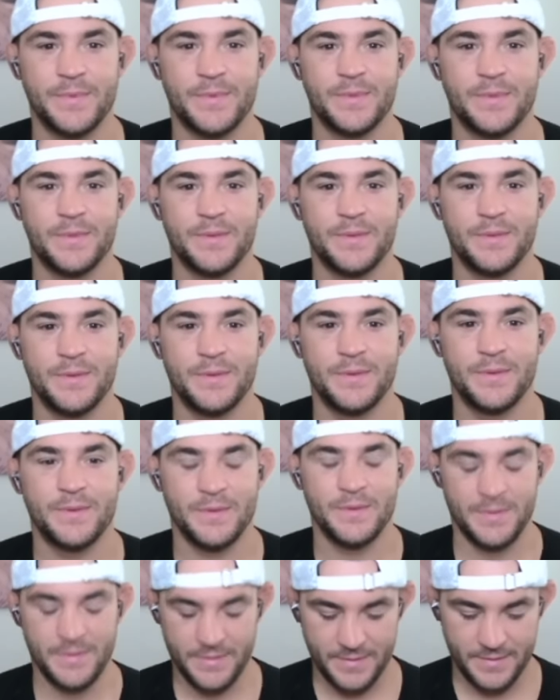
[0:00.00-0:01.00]

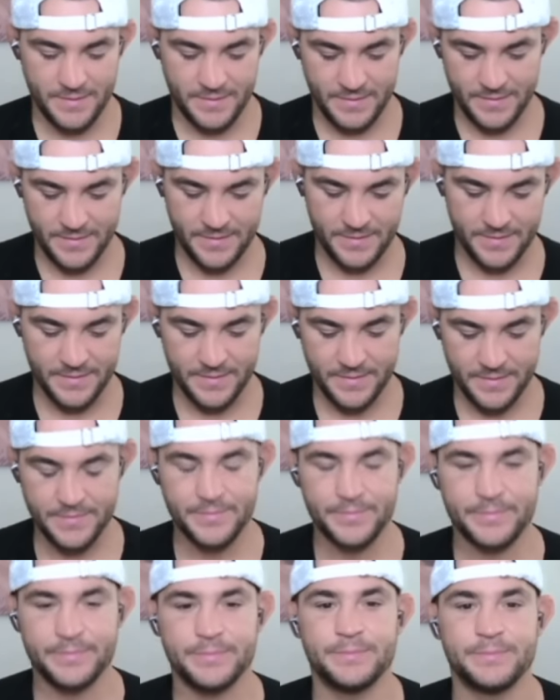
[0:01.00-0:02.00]

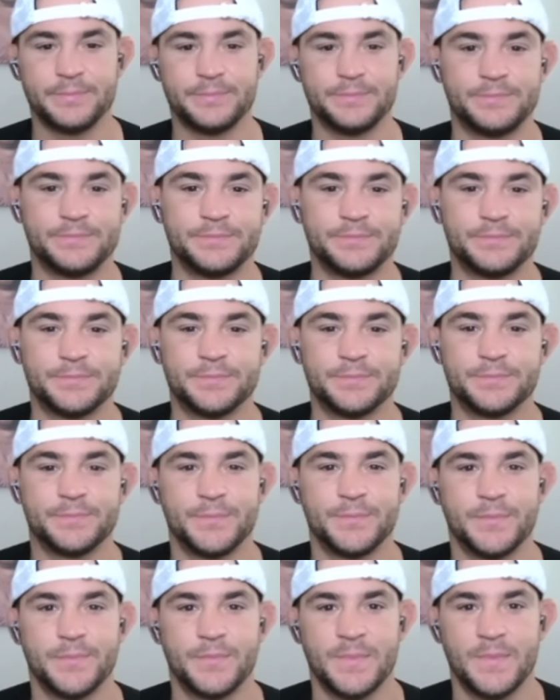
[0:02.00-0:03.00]

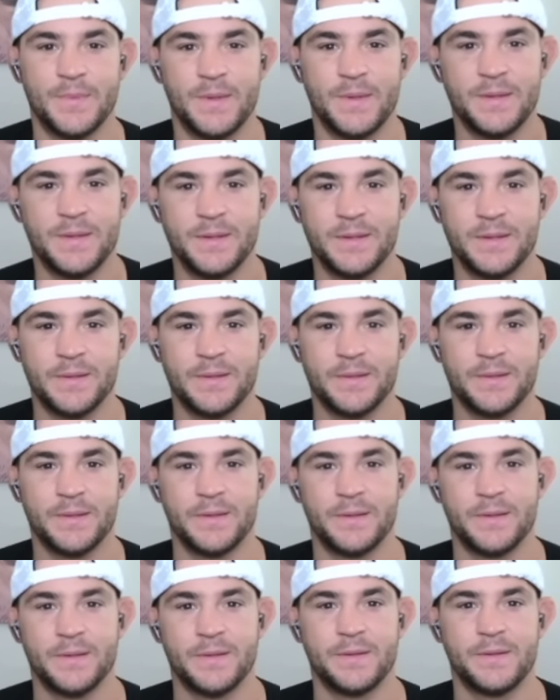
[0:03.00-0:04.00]

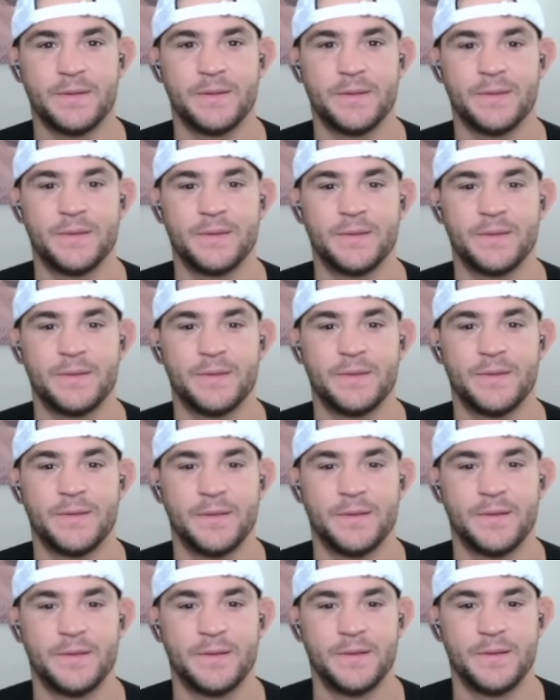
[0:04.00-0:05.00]
[no speech]